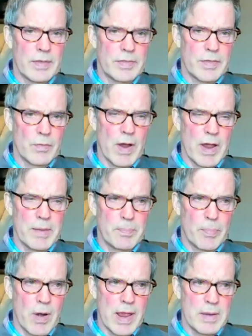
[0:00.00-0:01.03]
that the right
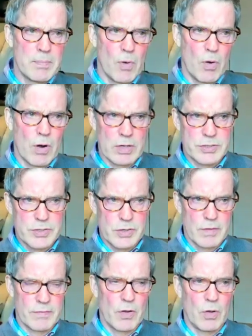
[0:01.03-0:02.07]
brain, more sort
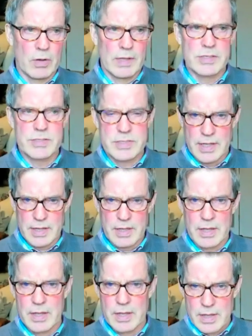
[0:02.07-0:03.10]
of
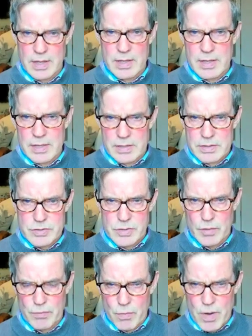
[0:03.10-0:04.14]
holistic
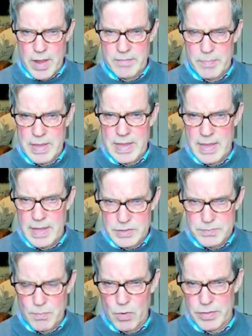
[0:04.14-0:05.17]
sort of way of being,
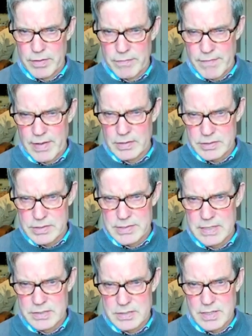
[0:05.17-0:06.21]
is more the felt
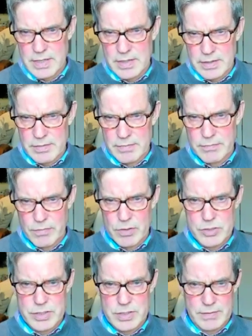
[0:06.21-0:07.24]
sensing
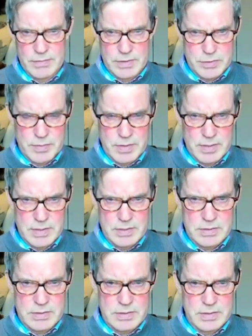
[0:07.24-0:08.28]
version of
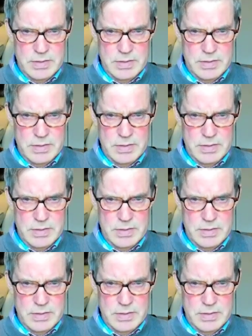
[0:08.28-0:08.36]
experience.